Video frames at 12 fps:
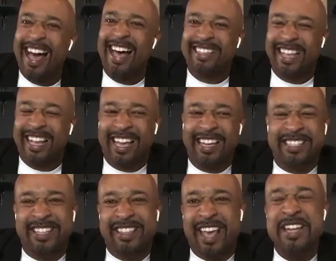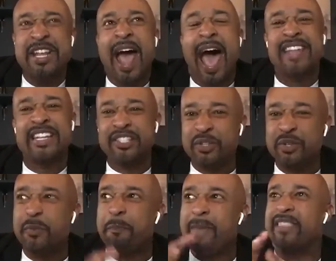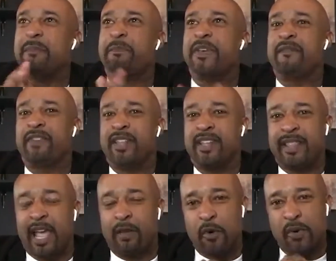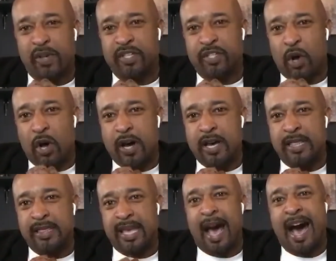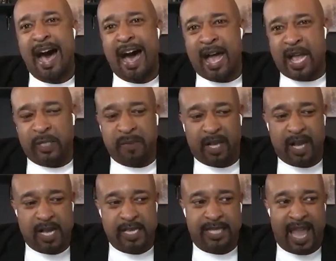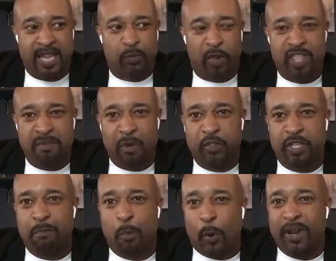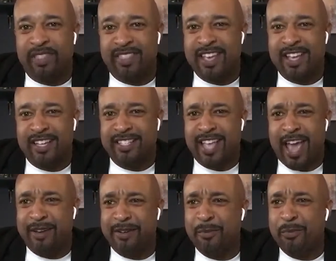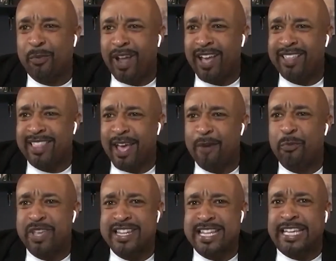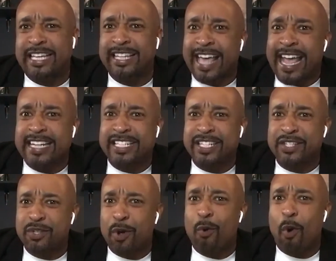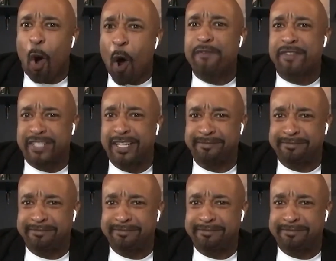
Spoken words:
I like how you did that. How did you make the pivot and like focus on the eyes? Because that is one of the most important things that we neglect so often.